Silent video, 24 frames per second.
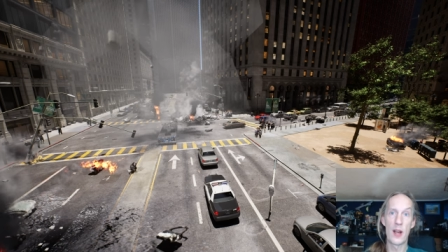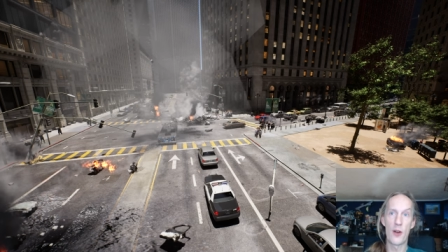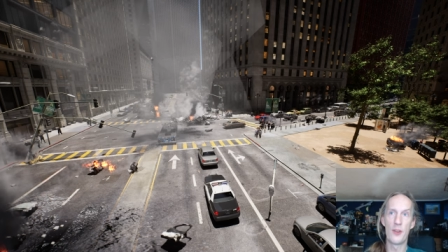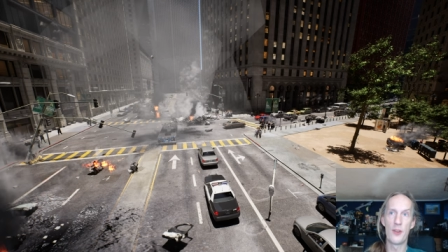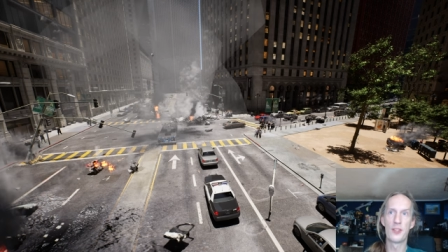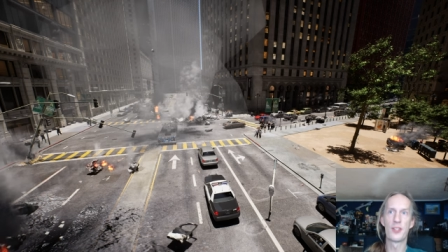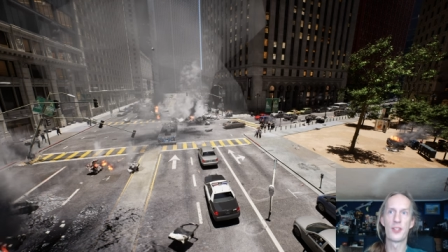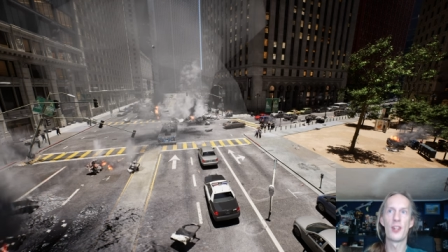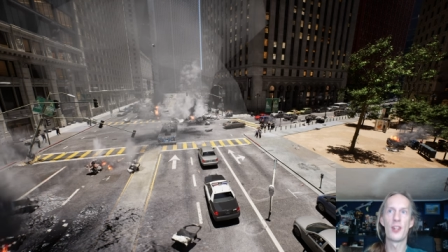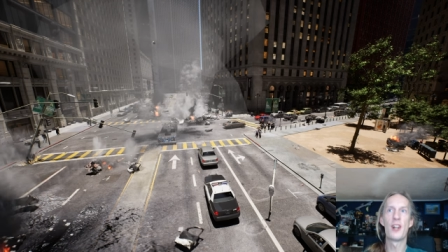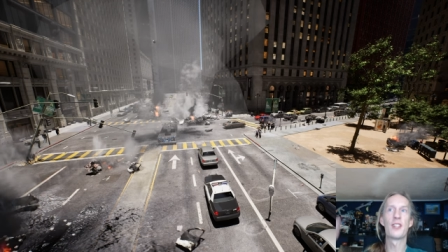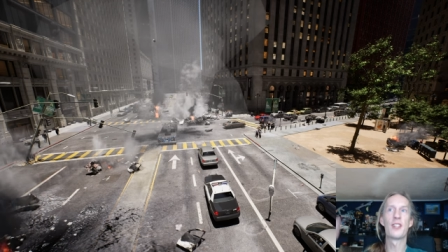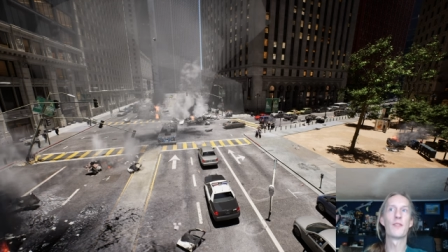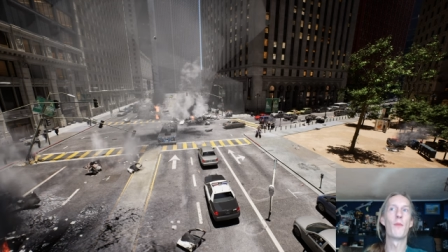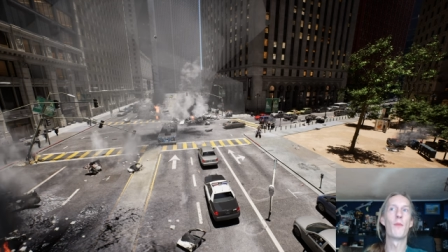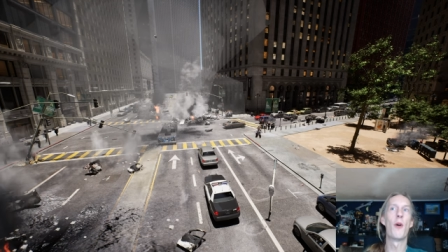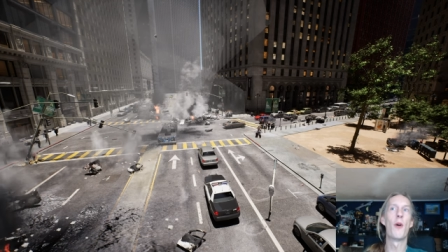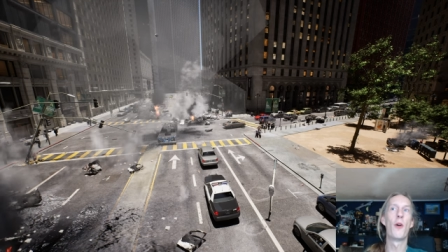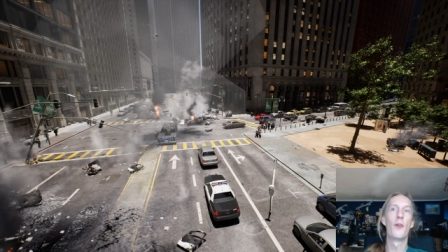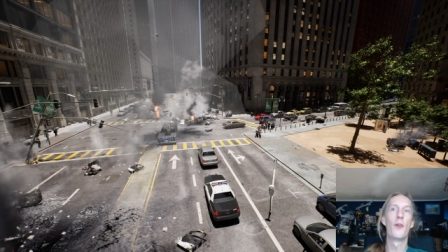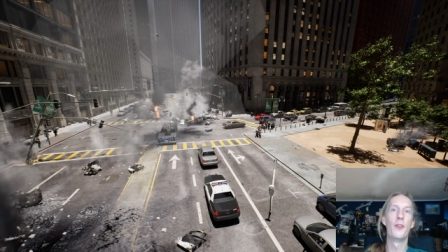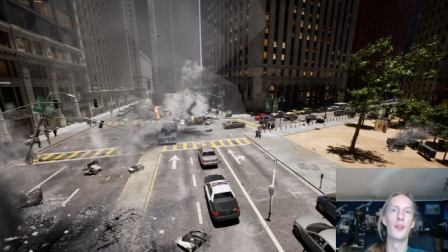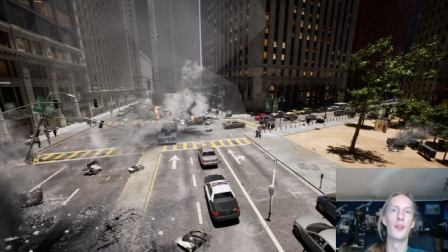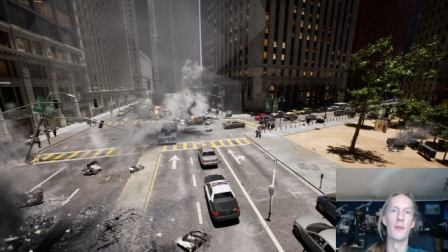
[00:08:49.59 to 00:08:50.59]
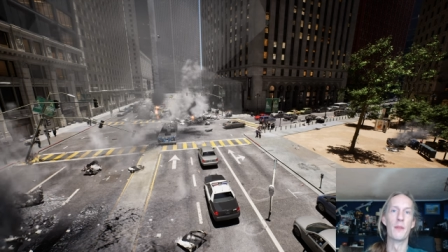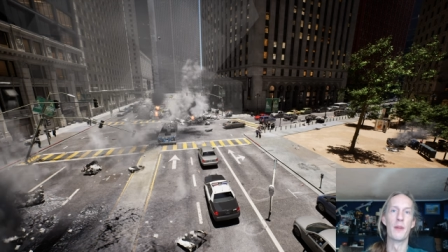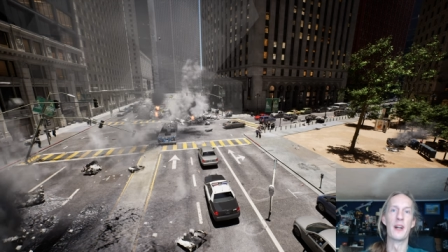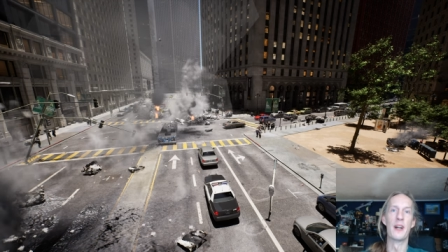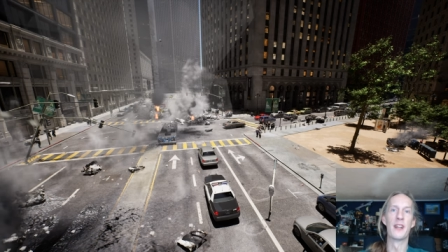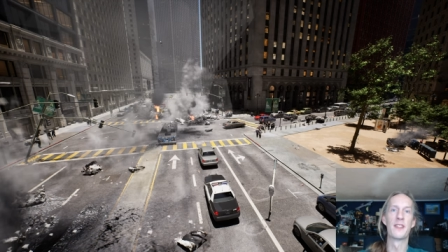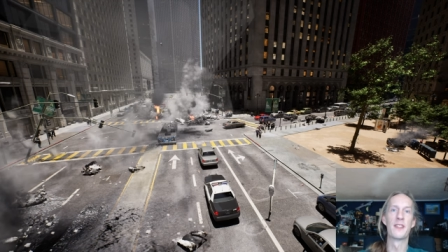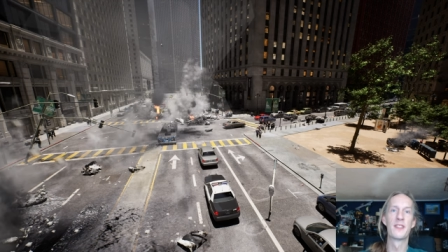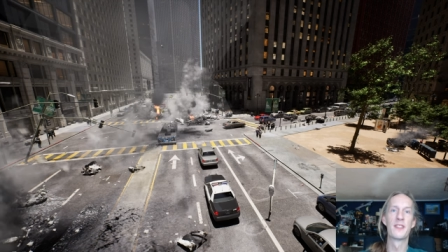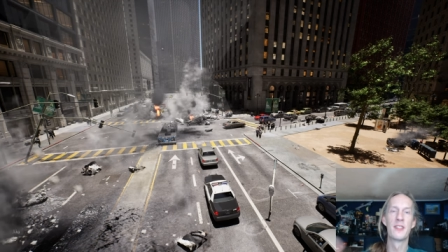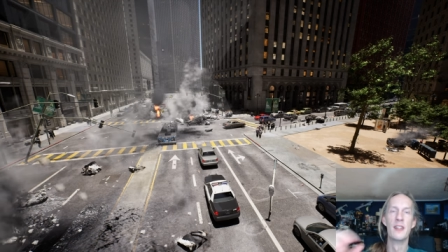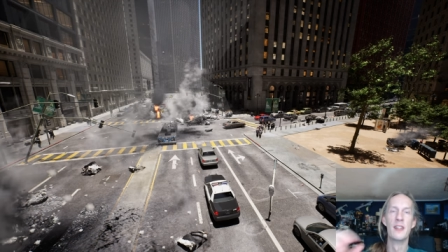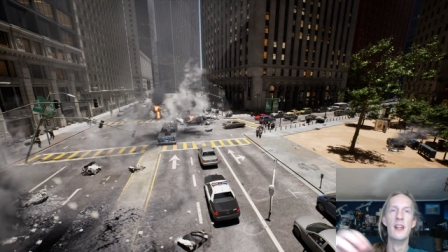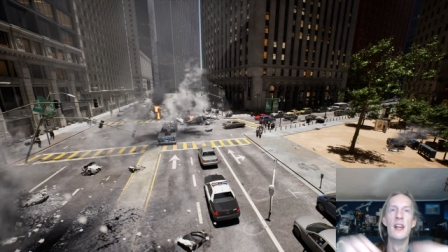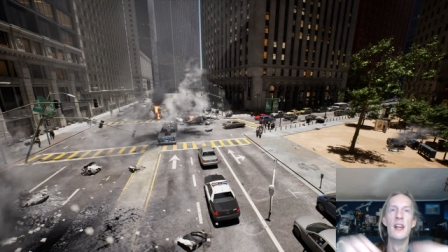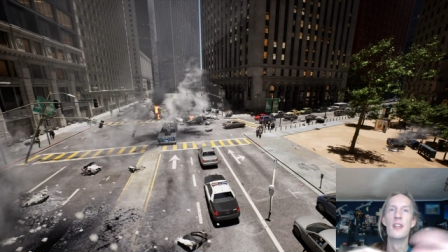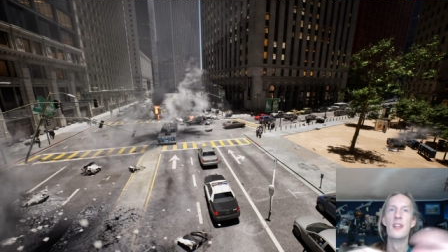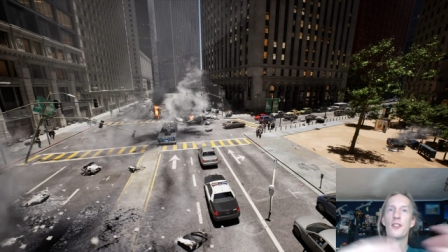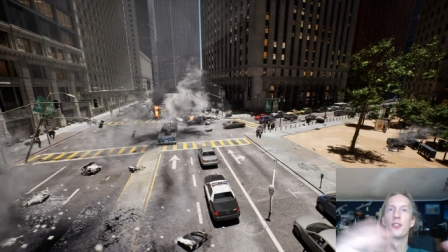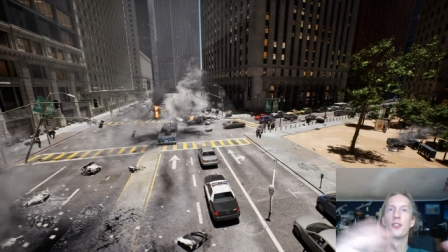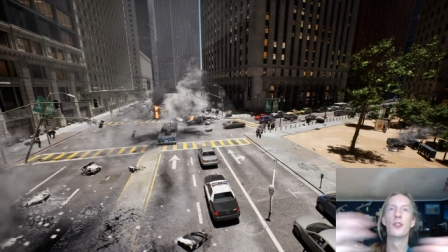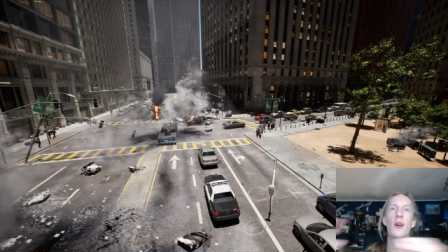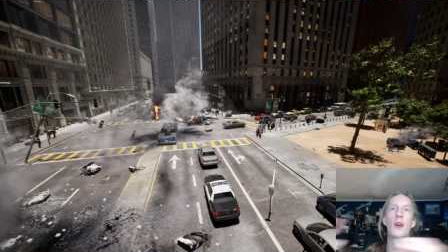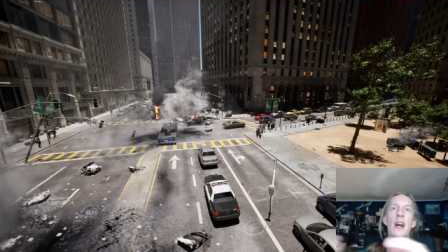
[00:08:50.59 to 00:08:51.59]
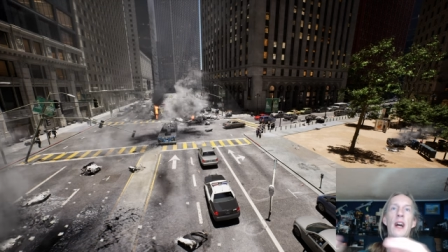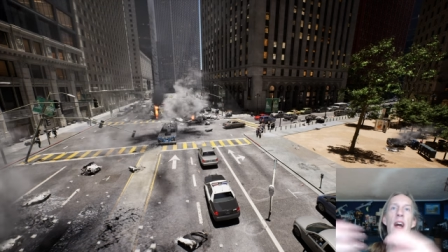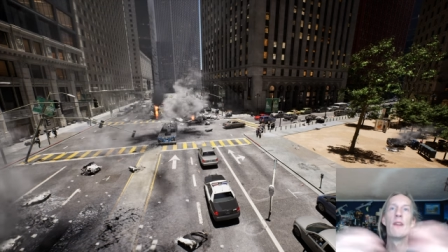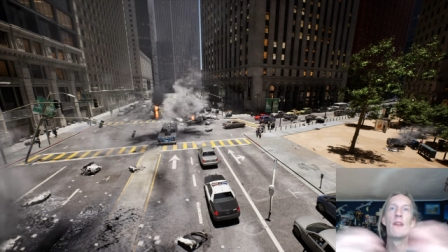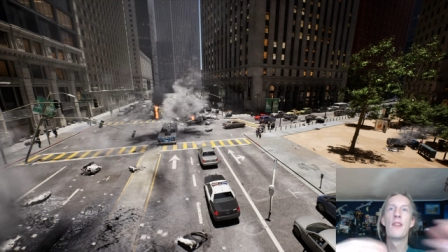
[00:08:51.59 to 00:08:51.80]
And it's a lot smaller than a bus, so you'll have